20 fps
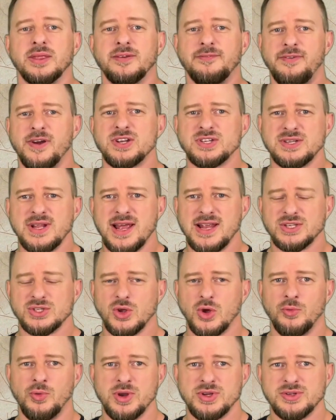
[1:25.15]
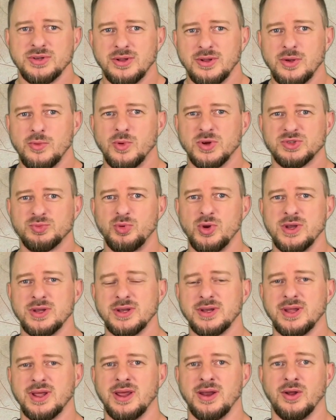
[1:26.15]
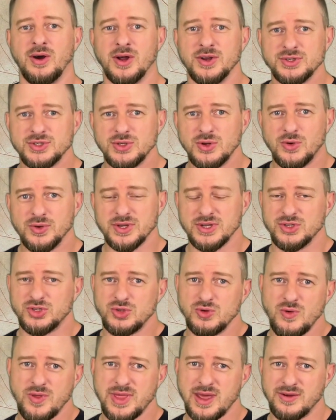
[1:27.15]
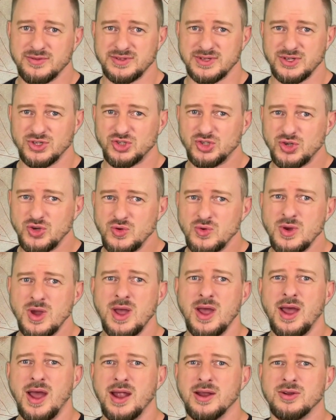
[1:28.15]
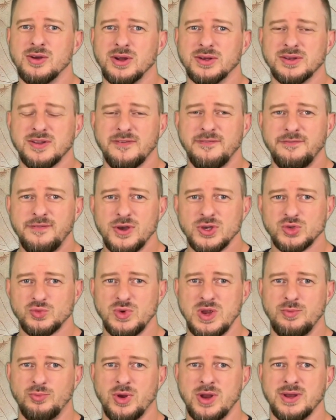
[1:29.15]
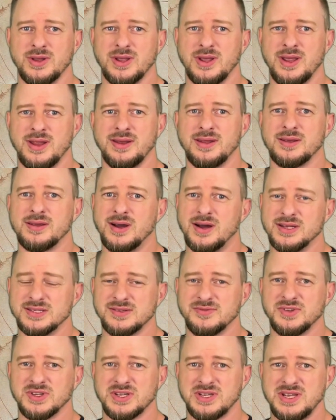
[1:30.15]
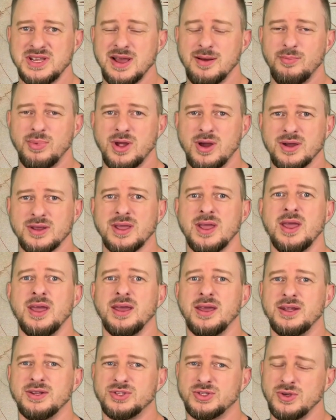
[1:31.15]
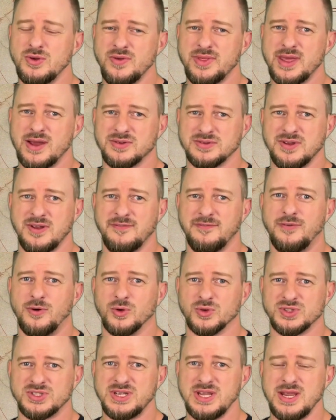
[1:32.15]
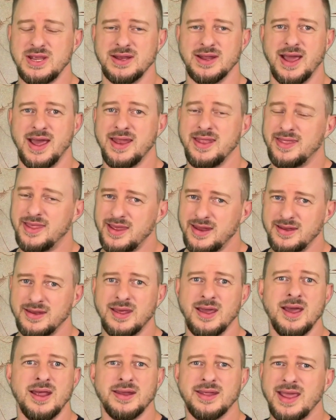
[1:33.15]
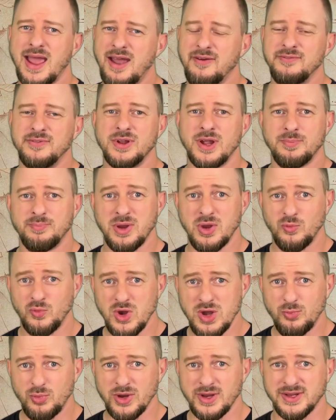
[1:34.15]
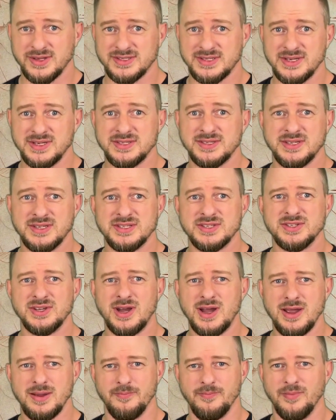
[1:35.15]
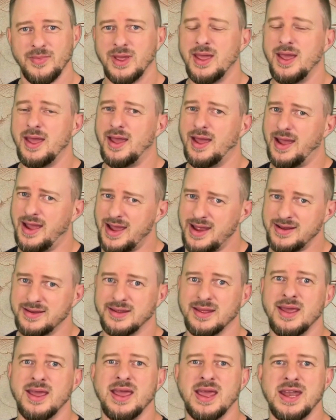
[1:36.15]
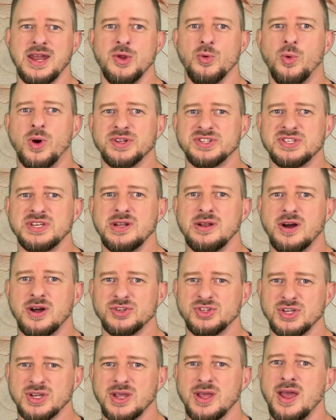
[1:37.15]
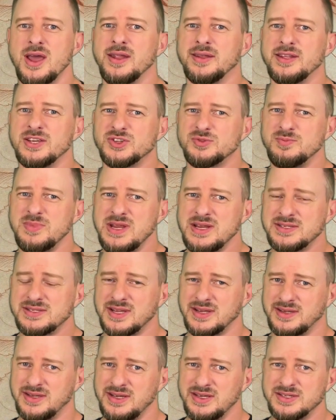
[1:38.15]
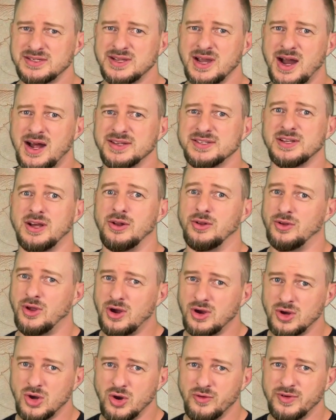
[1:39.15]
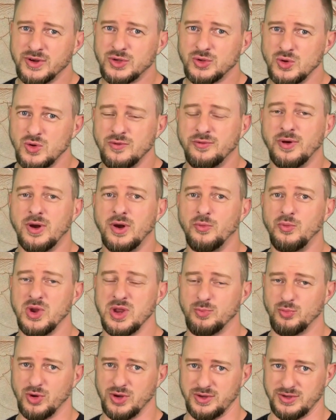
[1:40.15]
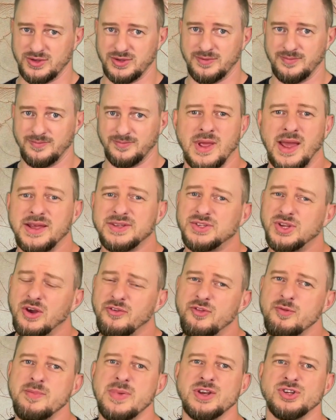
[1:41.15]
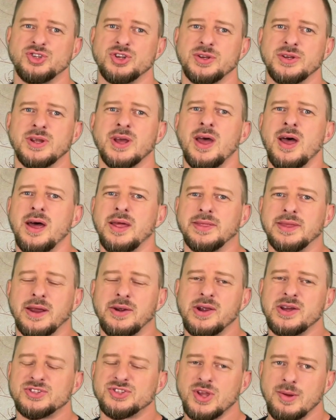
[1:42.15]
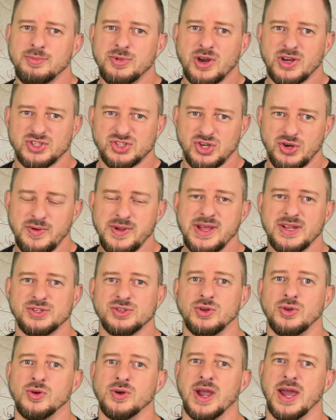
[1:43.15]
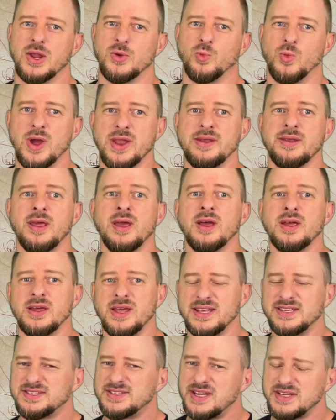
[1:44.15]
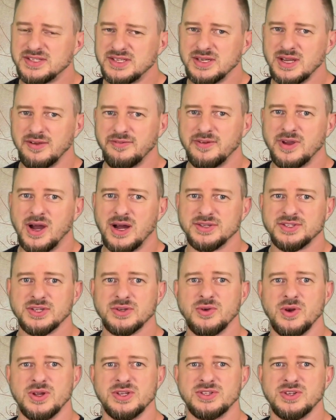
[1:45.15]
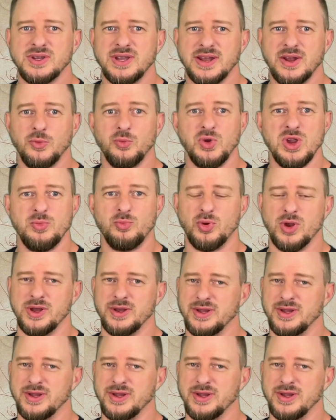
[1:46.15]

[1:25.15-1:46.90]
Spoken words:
Fetchlands originally was printed in Onslaught in 2002 and got the first reprint in the Exquisite Blood block in 2014, and then they have not been reprinted since this time. And in the WotC logic, this means that these cards are long overdue for a reprint. As Sophie mentioned, there are some criteria to look at when assessing if cards are going to get a reprint,